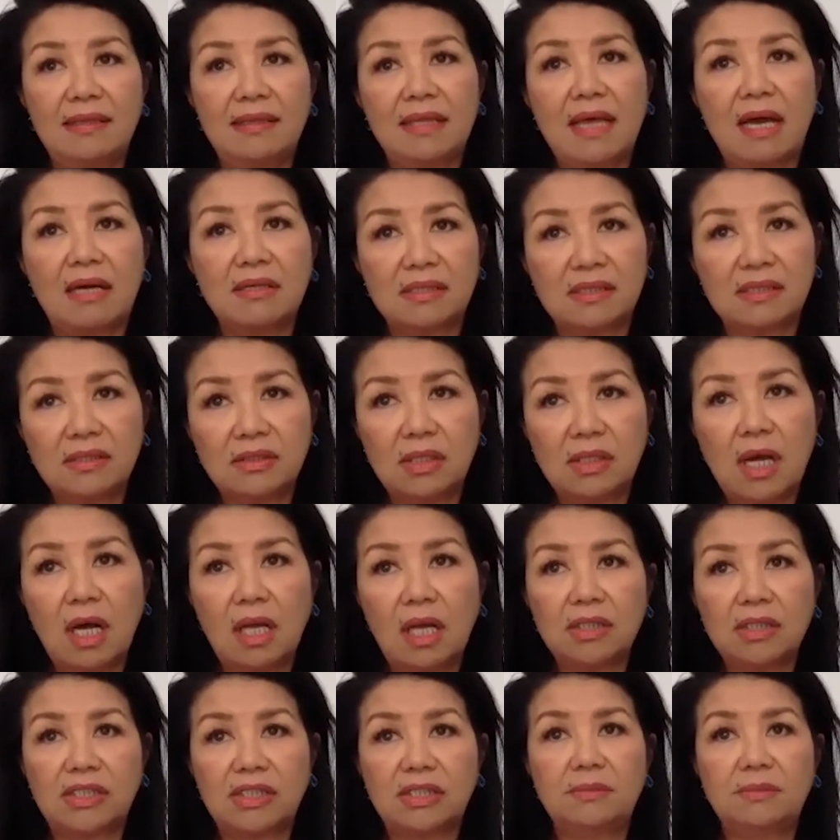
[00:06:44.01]

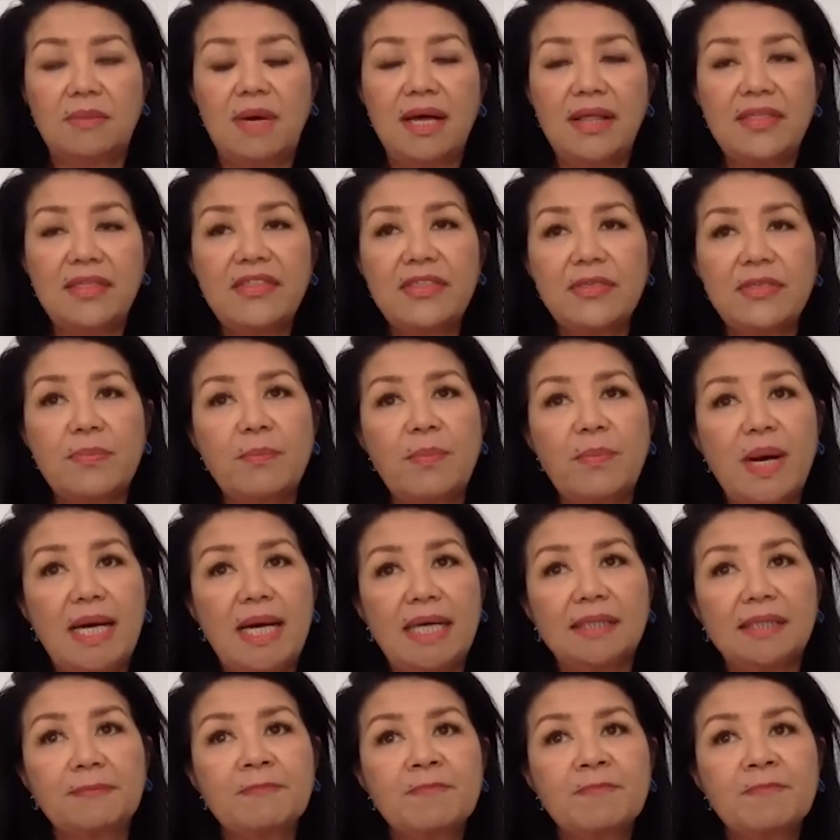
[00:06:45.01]
$8,000 a month. But